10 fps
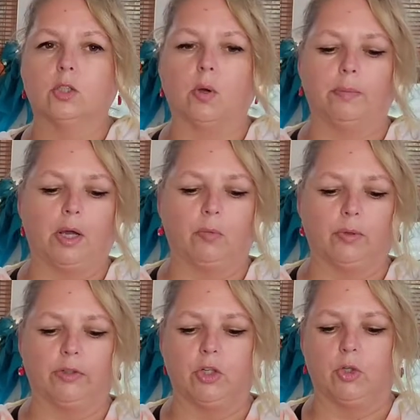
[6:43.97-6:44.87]
So I'm not
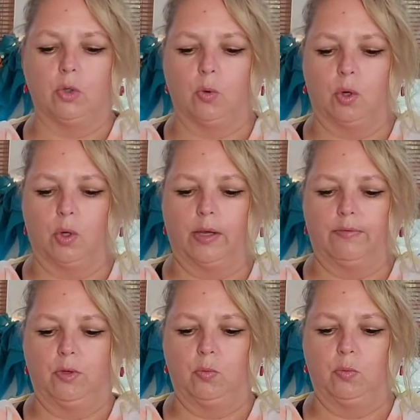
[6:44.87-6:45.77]
really sure
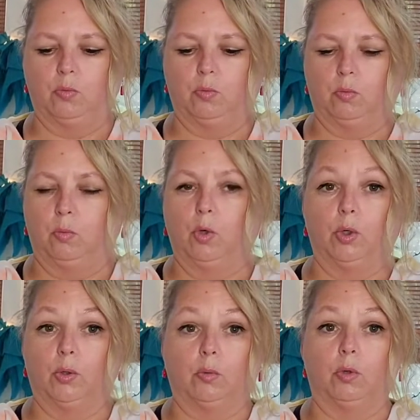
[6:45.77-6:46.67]
if you
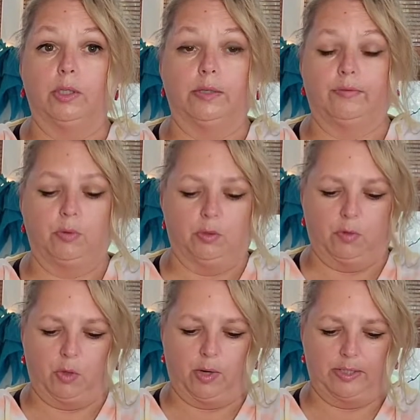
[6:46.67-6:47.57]
would or wouldn't if you
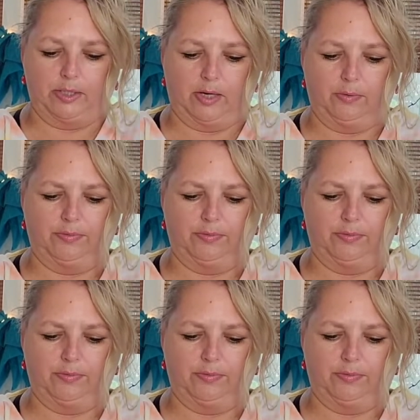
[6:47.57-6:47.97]
can request it.